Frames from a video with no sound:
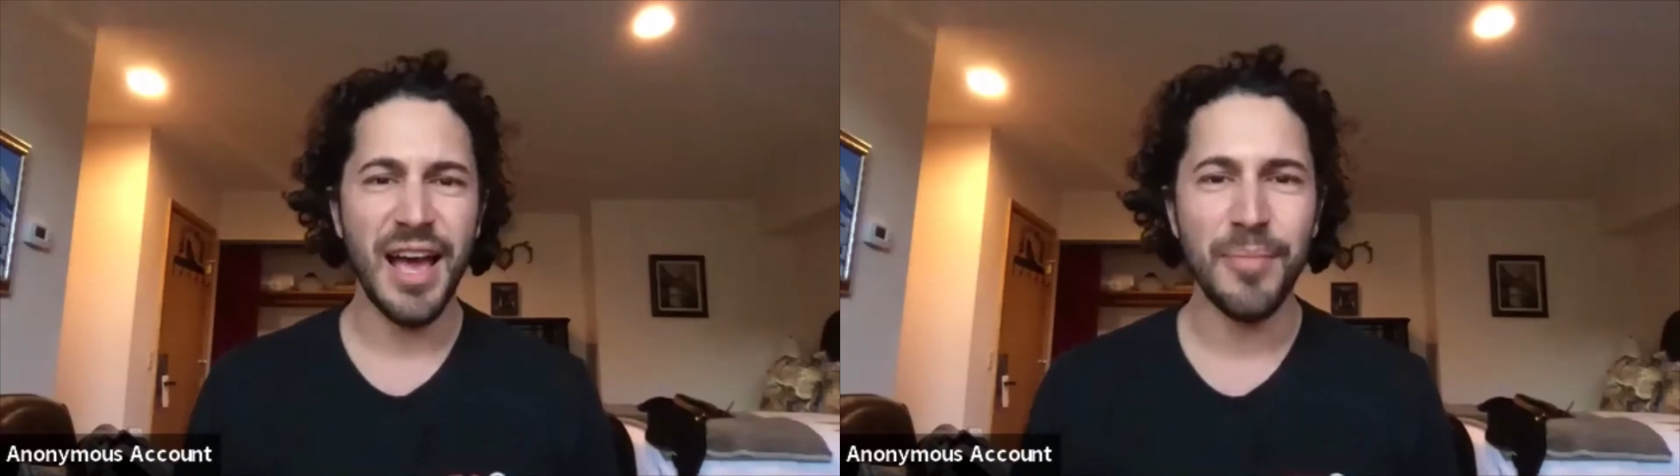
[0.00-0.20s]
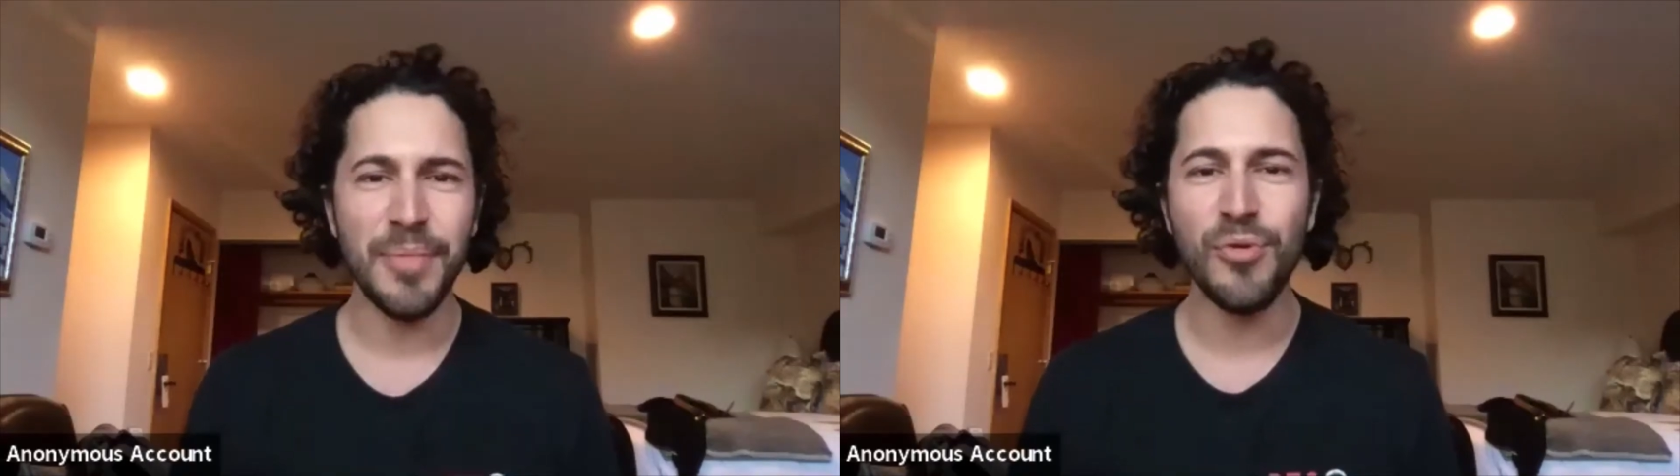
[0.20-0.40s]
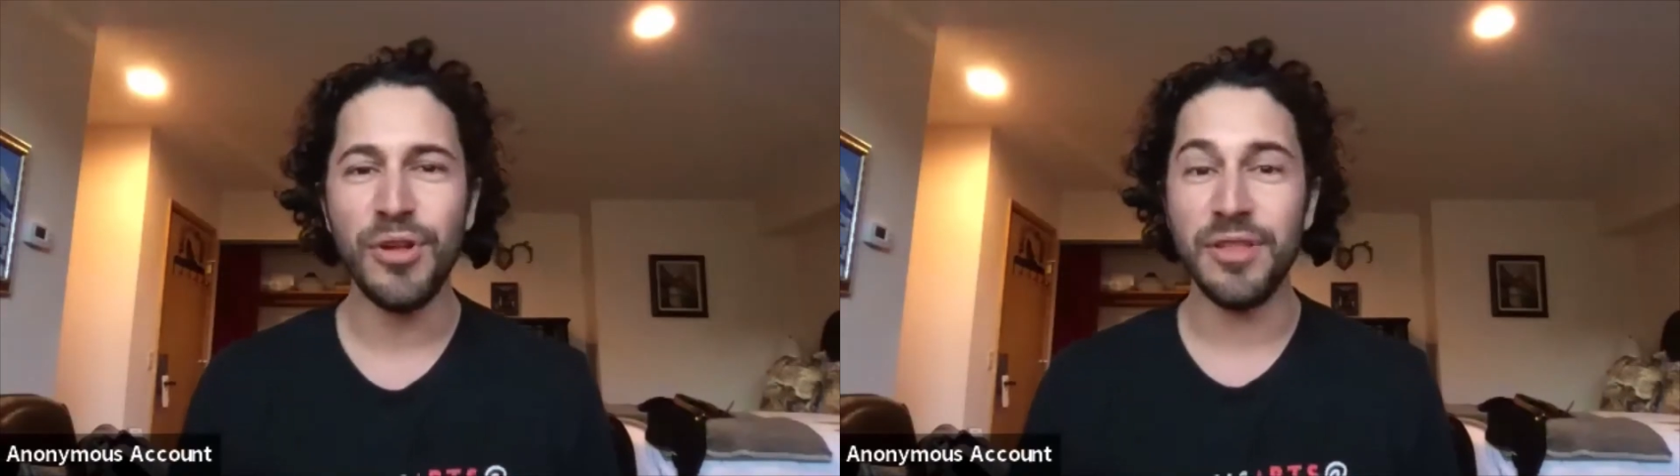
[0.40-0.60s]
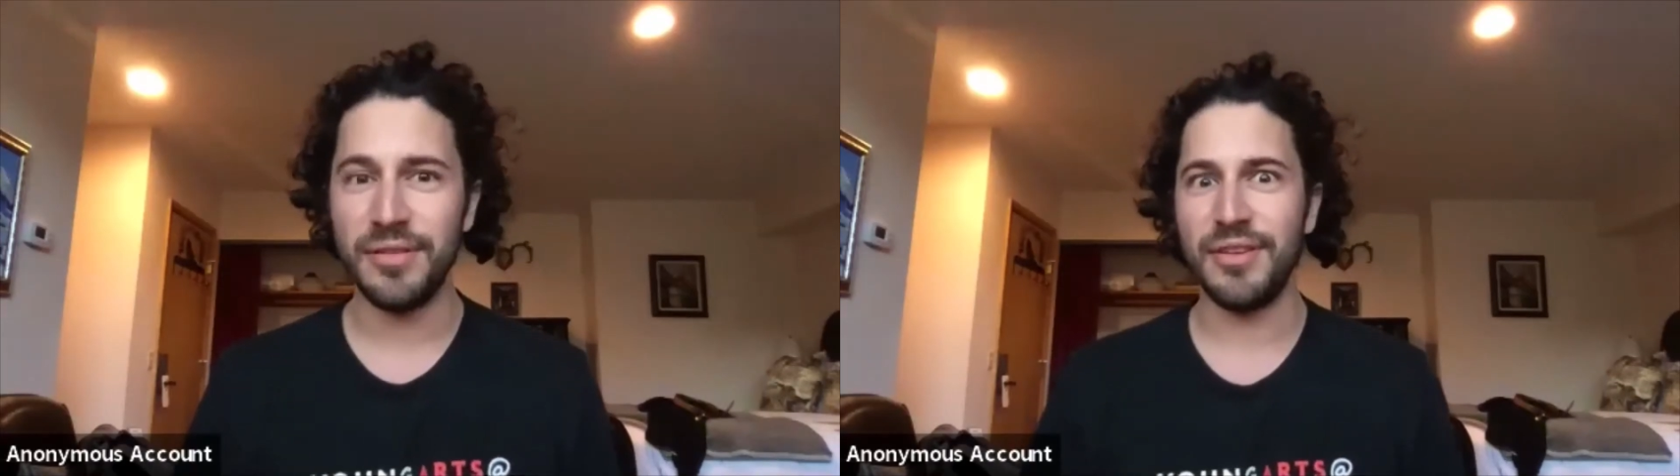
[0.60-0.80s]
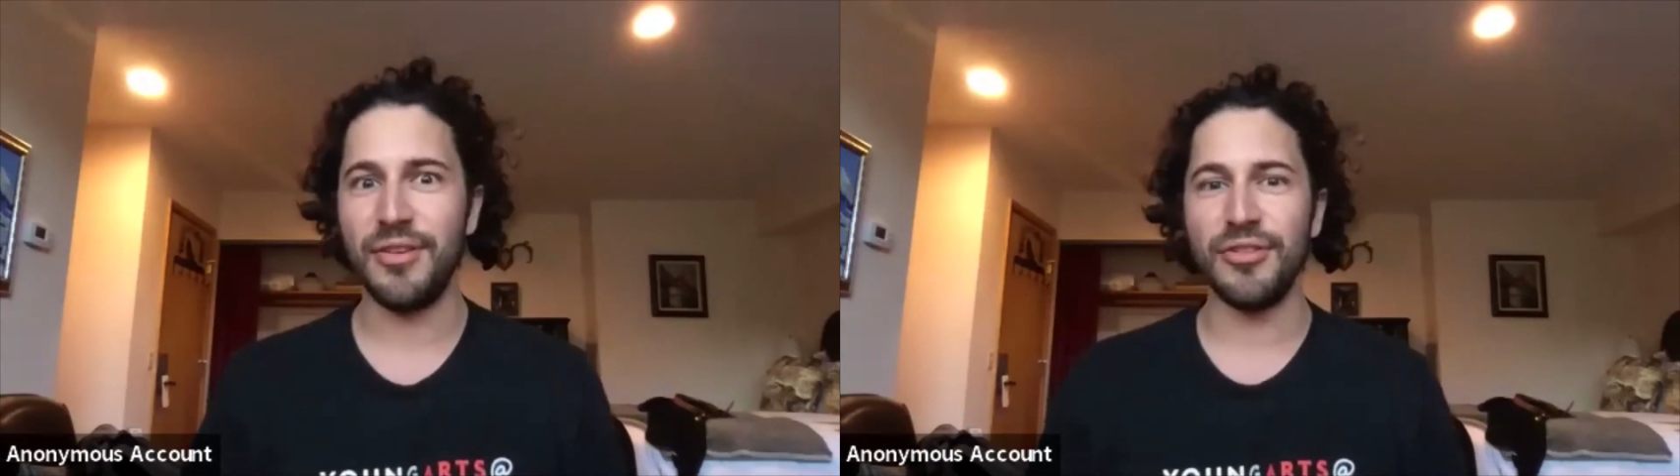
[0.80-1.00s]
I mean, well,
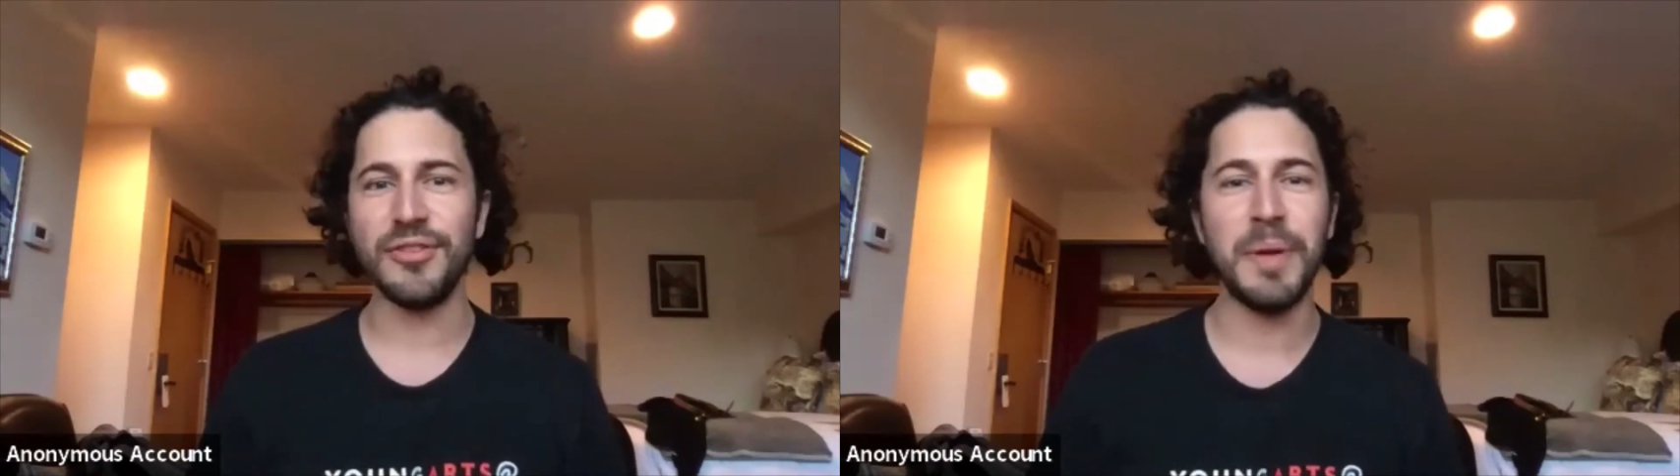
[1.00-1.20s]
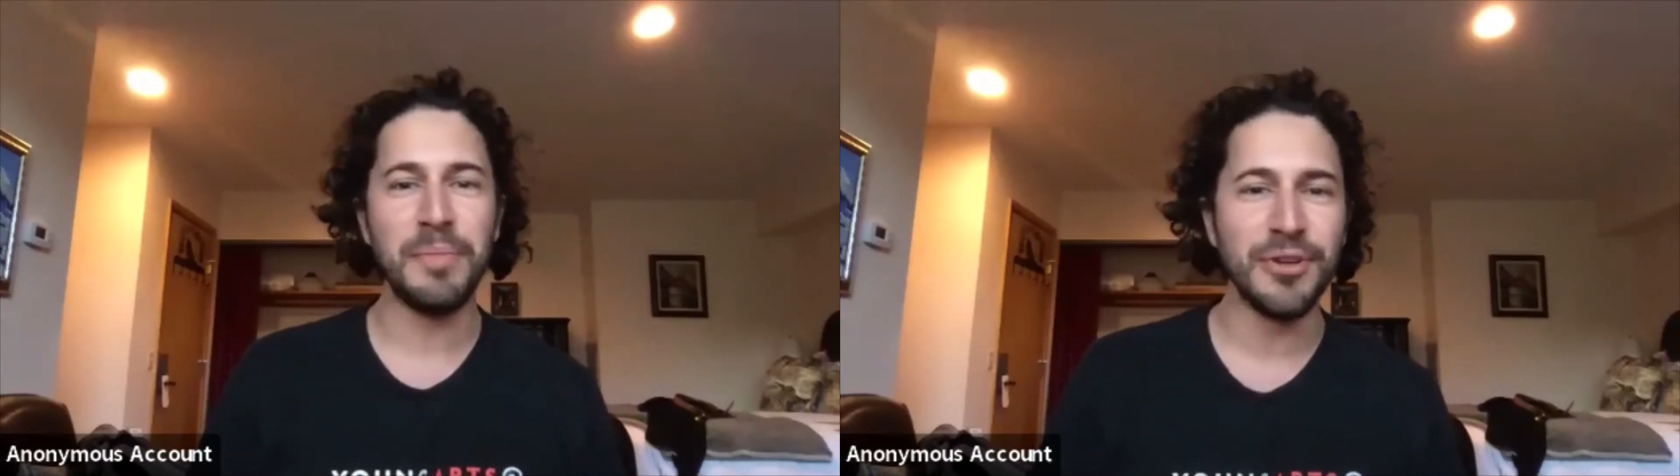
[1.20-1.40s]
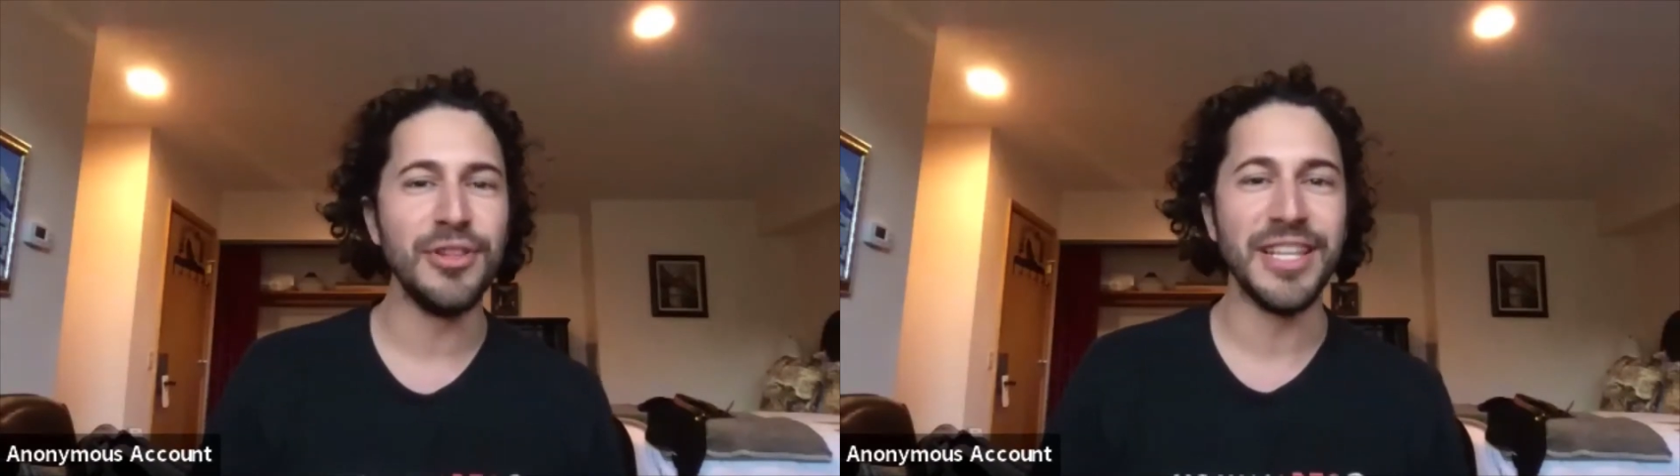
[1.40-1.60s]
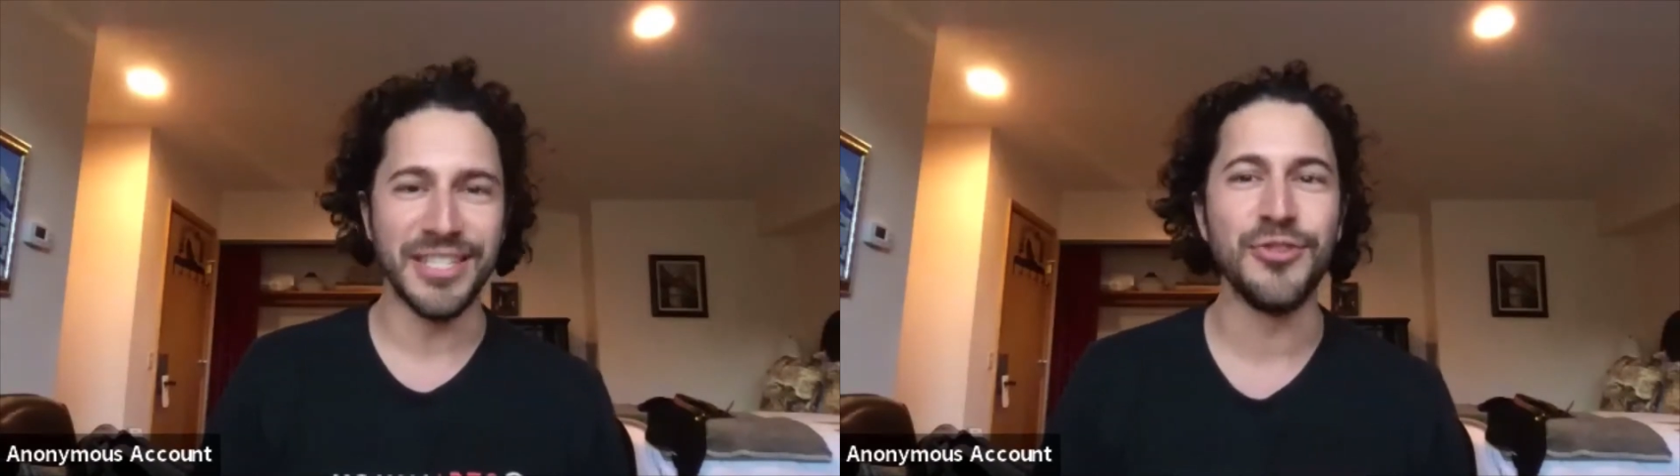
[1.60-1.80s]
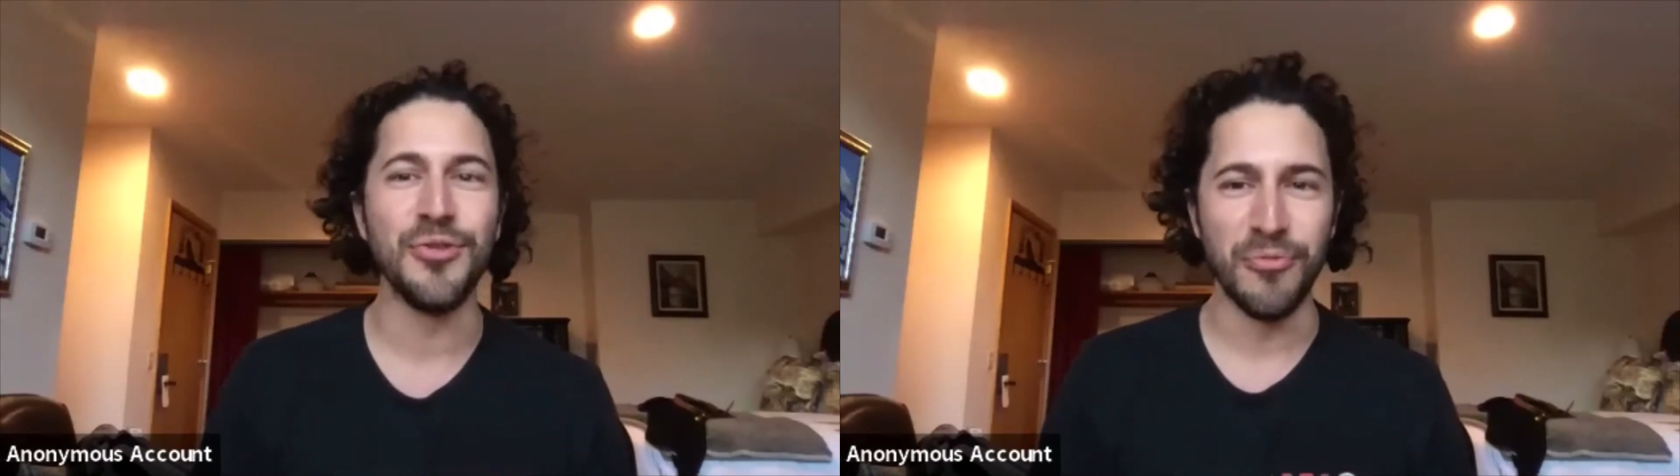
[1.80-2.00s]
you know, there's people you
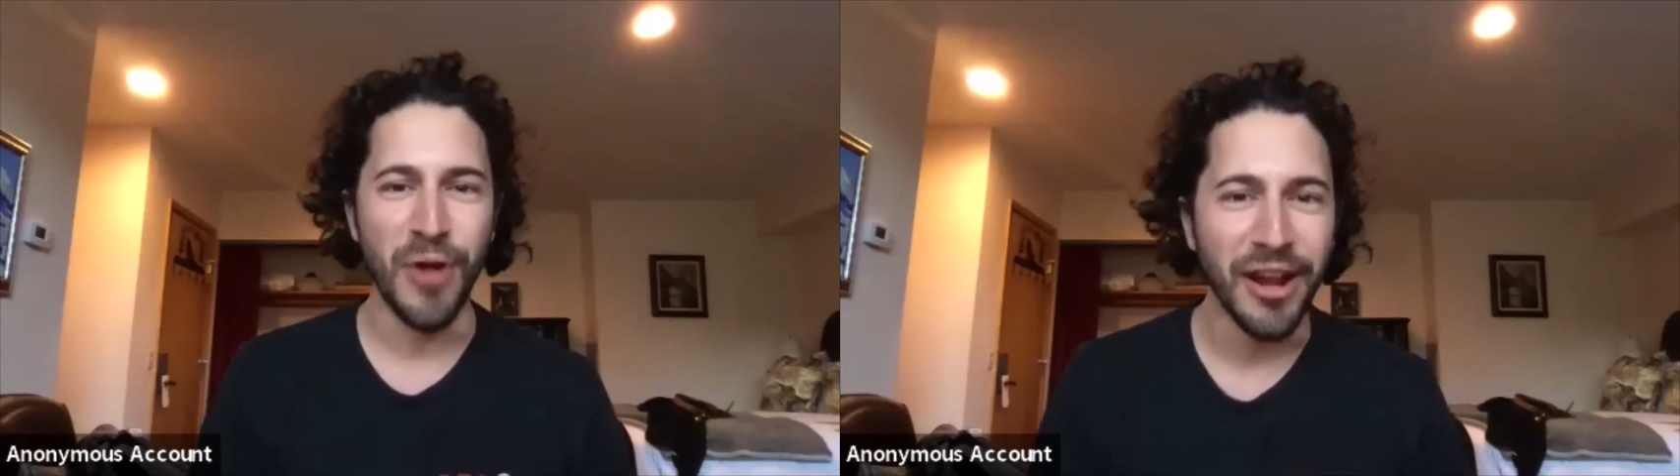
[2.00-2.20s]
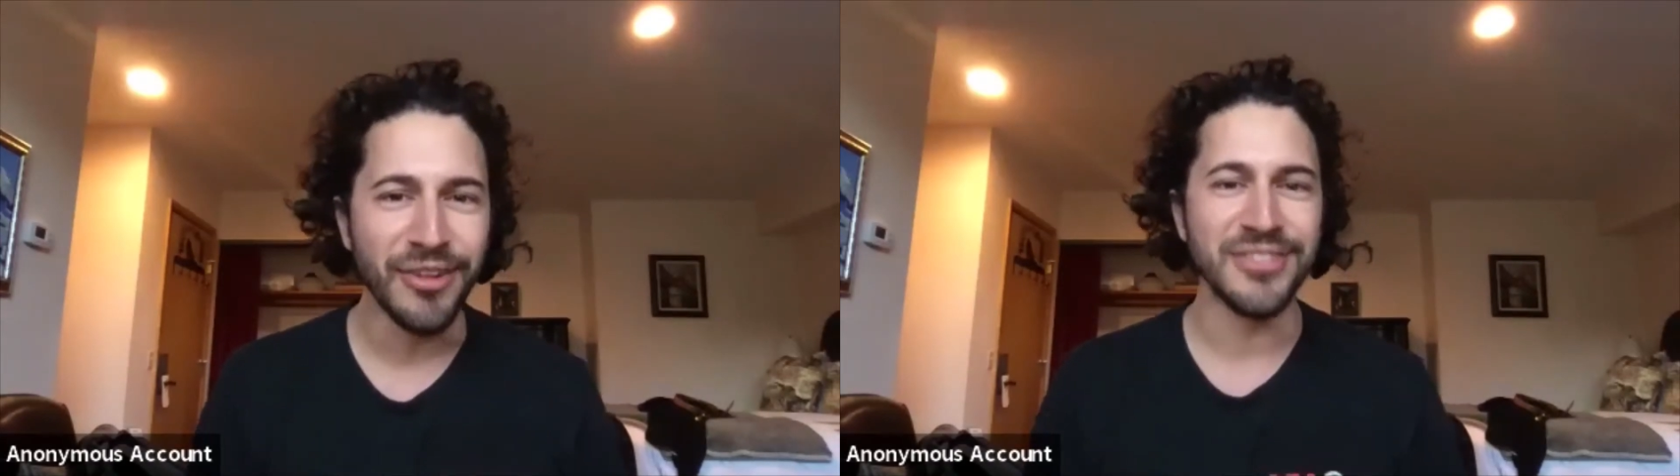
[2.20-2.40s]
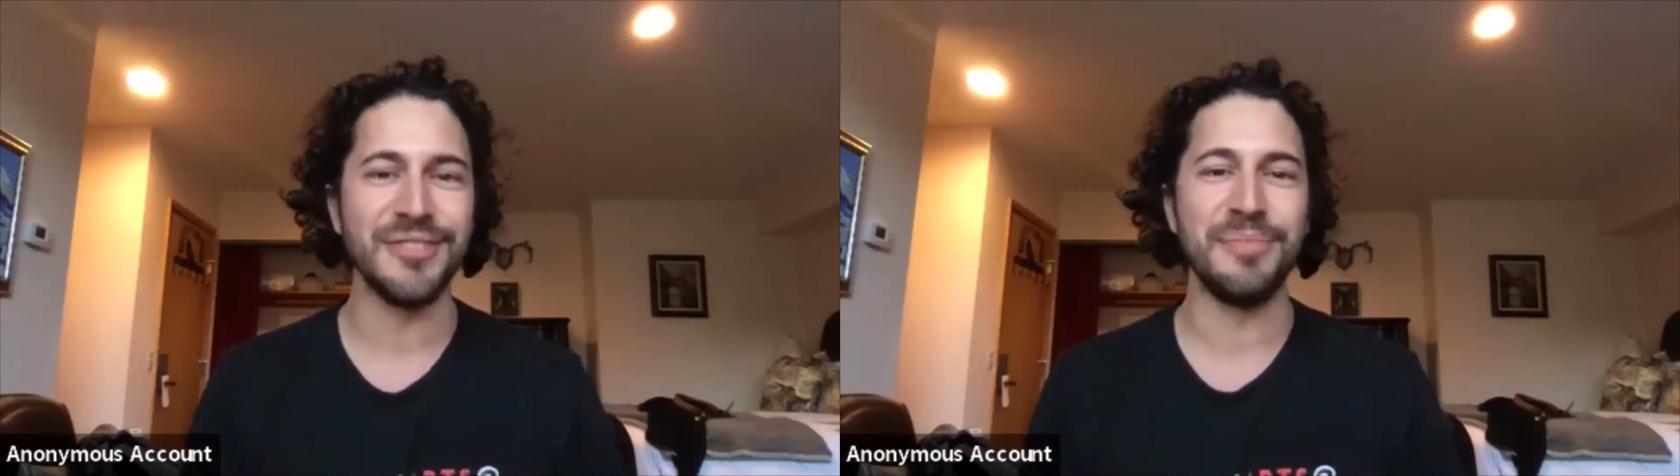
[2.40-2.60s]
listen to on records,